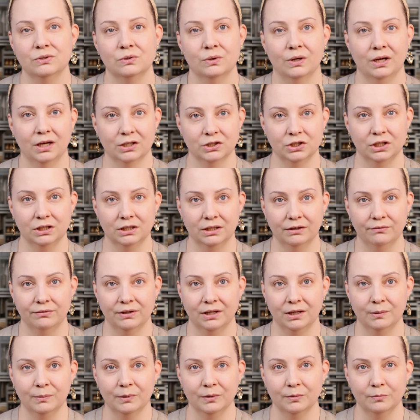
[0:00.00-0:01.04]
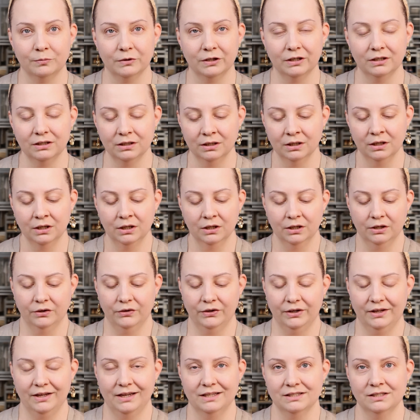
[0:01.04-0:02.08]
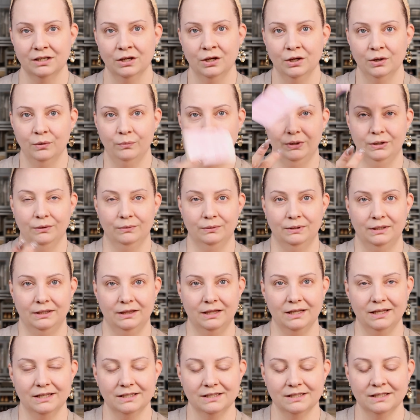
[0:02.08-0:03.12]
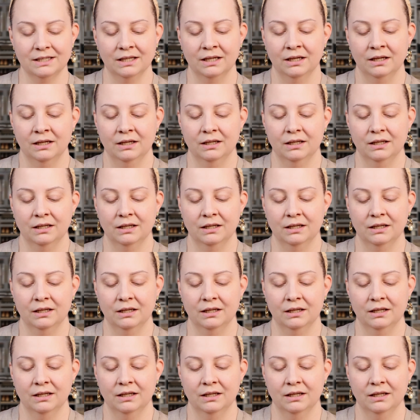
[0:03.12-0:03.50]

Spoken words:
So I actually love that about the brand. All right, guys, we don't need this.